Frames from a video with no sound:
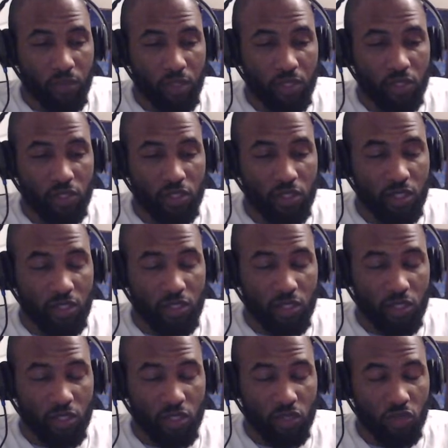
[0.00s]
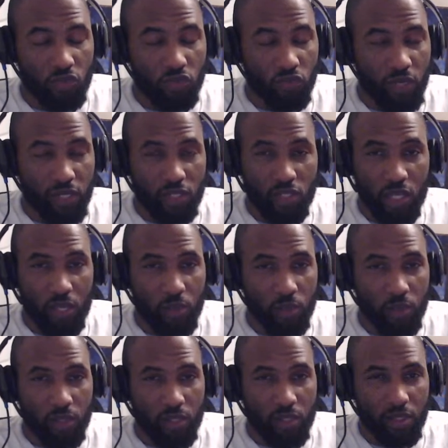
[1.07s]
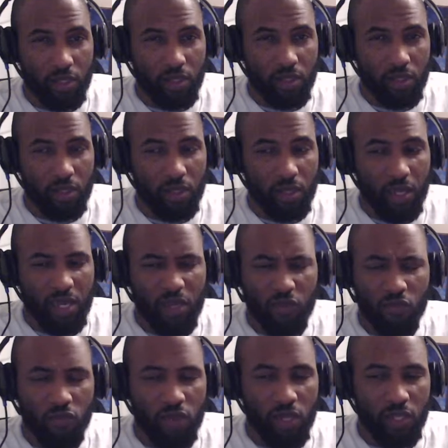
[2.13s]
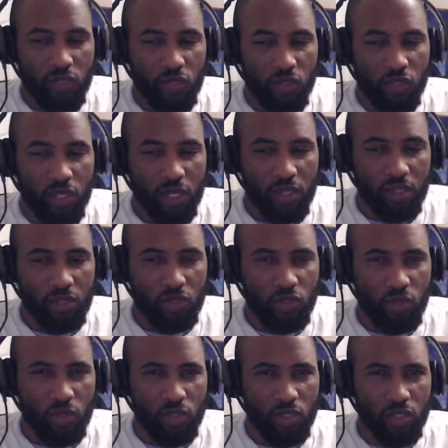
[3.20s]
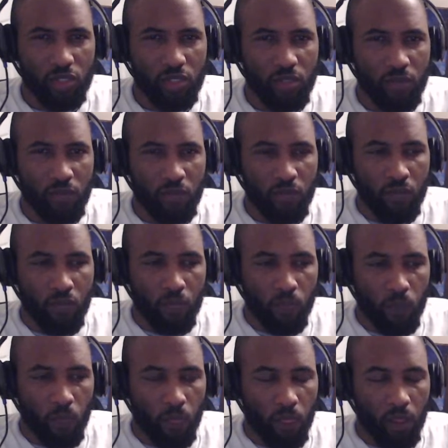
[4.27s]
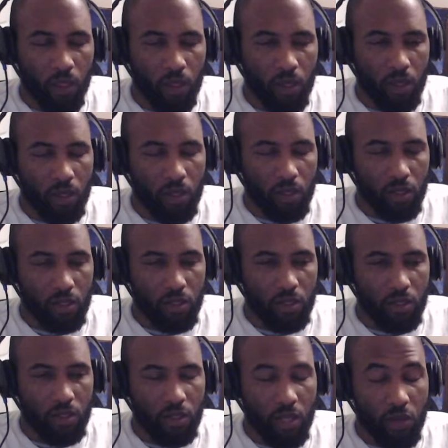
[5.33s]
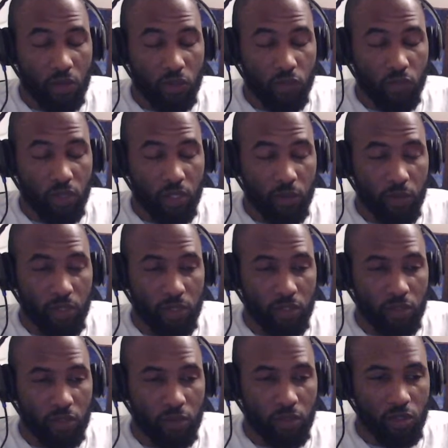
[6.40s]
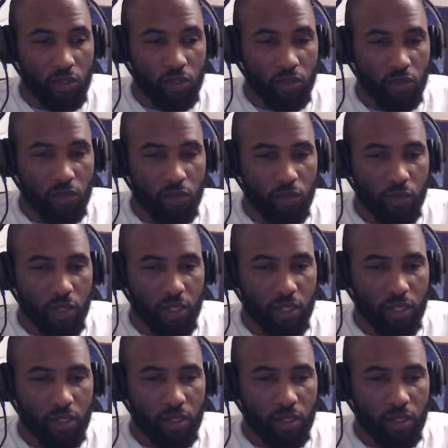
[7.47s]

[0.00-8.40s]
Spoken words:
They did such a great job with it. I didn't even realize it was shot in Georgia. That was pretty amazing to me, too. But